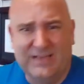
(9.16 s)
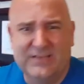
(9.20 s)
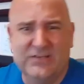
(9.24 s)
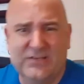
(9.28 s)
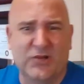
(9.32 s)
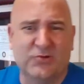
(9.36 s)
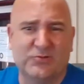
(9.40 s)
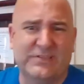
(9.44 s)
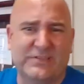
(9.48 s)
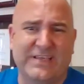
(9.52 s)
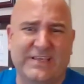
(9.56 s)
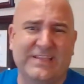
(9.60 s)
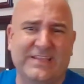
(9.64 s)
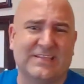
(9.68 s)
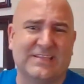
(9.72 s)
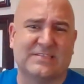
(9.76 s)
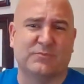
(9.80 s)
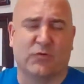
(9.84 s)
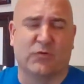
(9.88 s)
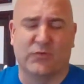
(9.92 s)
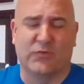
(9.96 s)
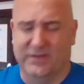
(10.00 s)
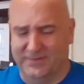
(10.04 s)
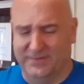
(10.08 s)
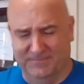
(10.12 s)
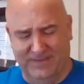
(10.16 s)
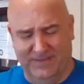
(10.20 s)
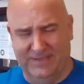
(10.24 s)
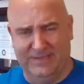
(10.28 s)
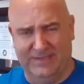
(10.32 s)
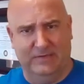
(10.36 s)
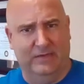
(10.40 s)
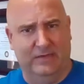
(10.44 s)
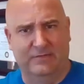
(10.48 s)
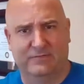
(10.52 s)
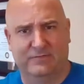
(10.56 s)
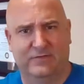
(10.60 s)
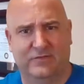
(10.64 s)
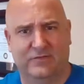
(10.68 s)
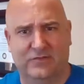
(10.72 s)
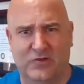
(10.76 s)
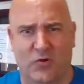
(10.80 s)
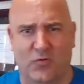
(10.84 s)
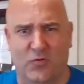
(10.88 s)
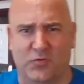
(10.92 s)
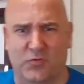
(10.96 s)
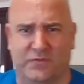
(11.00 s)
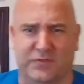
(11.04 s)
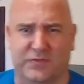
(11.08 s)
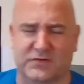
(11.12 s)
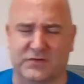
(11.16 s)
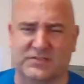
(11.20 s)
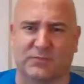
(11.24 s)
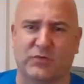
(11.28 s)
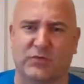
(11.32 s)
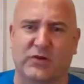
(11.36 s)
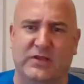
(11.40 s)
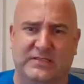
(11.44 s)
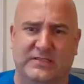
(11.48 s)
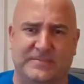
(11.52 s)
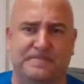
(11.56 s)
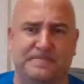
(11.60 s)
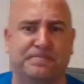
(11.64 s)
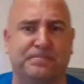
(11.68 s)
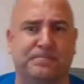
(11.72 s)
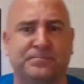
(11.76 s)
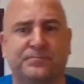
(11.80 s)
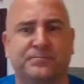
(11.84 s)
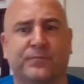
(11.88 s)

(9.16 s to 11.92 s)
No tea this morning. Coke for some reason.